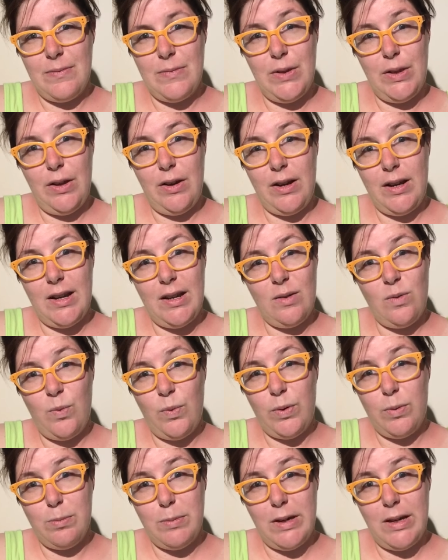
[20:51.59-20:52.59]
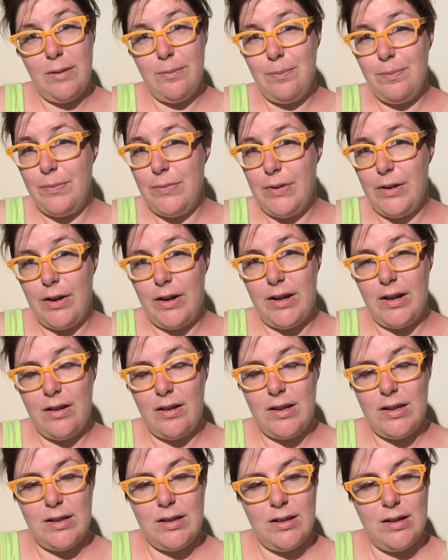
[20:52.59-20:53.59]
it for me, not
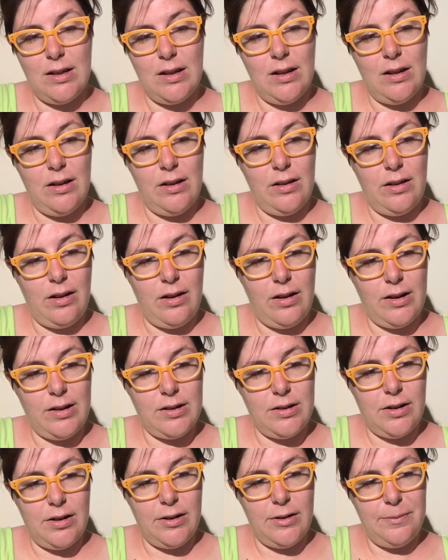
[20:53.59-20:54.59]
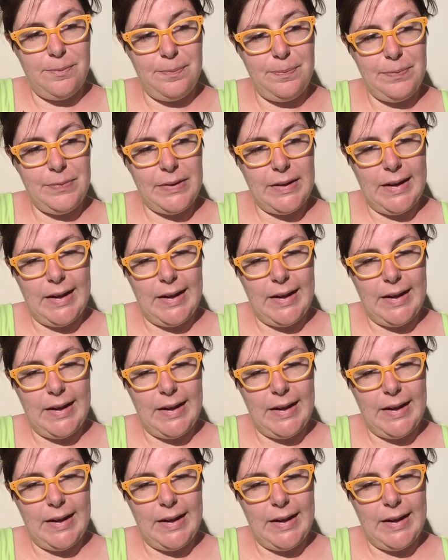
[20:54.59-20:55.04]
it long term,